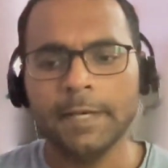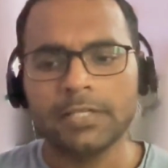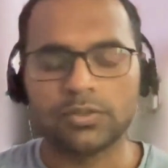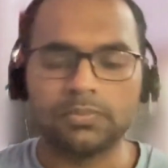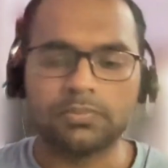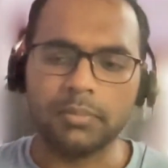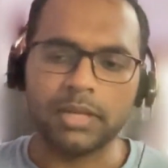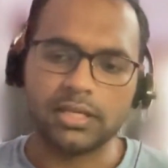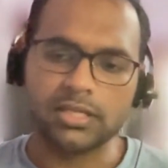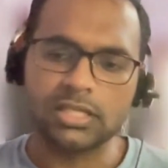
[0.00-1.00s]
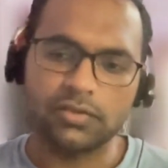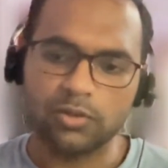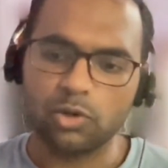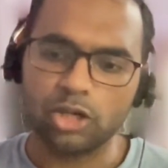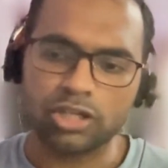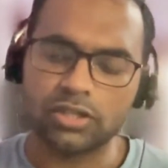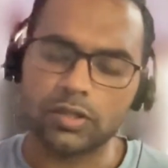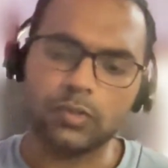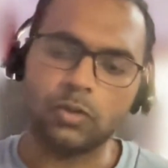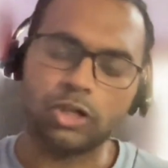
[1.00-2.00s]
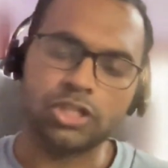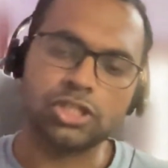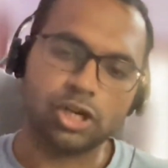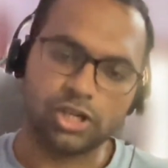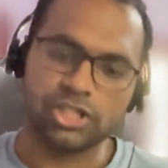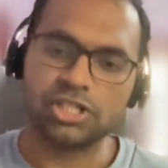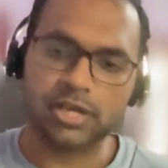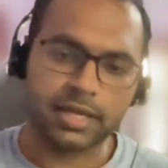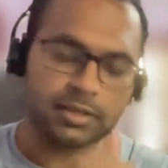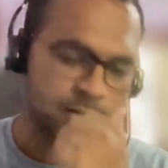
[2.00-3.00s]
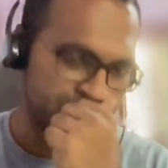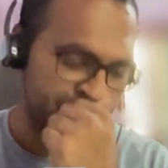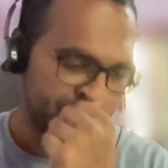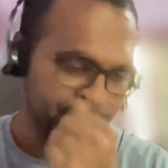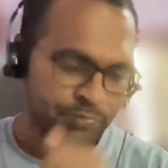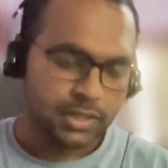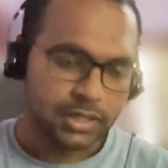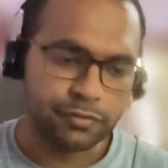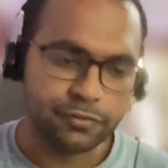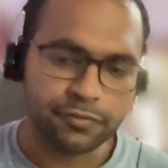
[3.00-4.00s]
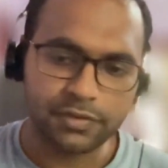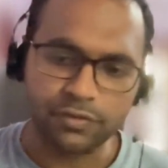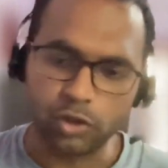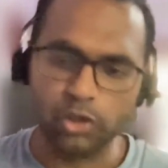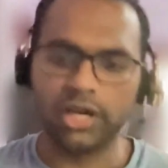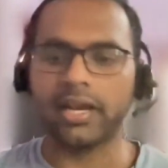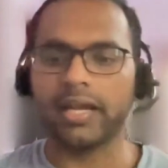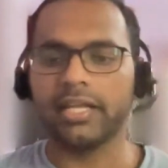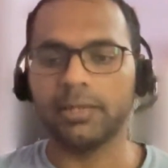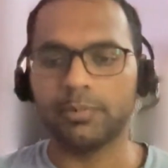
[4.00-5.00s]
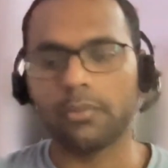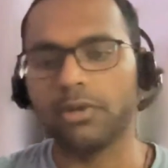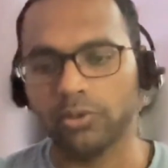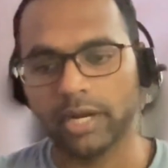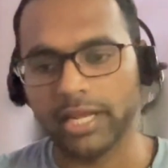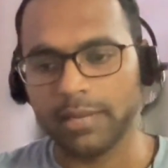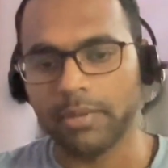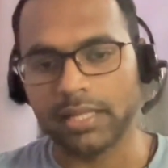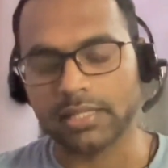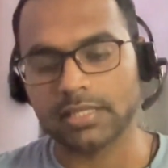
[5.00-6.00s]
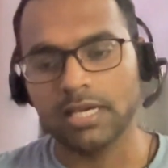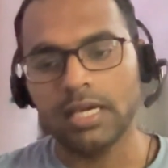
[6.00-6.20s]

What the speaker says: So, I mean, discover what is your strength. So if you're good at writing, you're probably good at emails.